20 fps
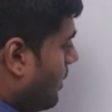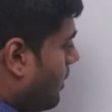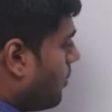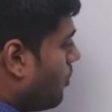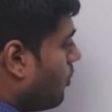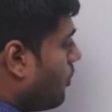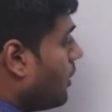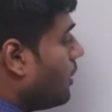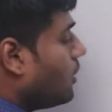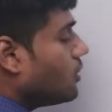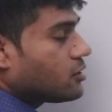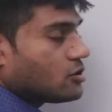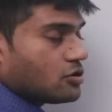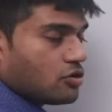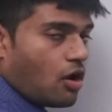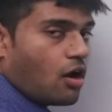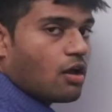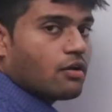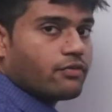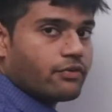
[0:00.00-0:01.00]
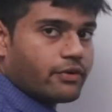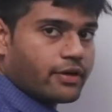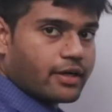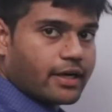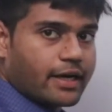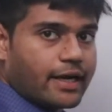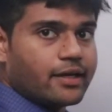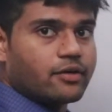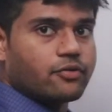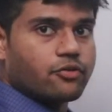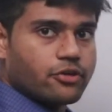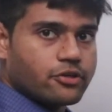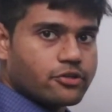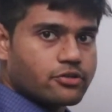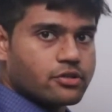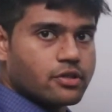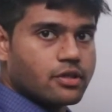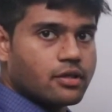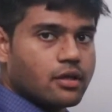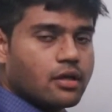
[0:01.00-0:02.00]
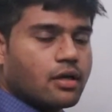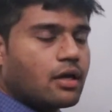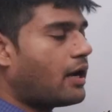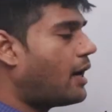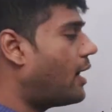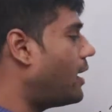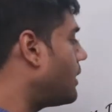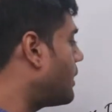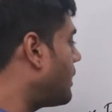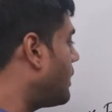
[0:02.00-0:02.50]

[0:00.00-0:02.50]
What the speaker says: we will solve a gate question, and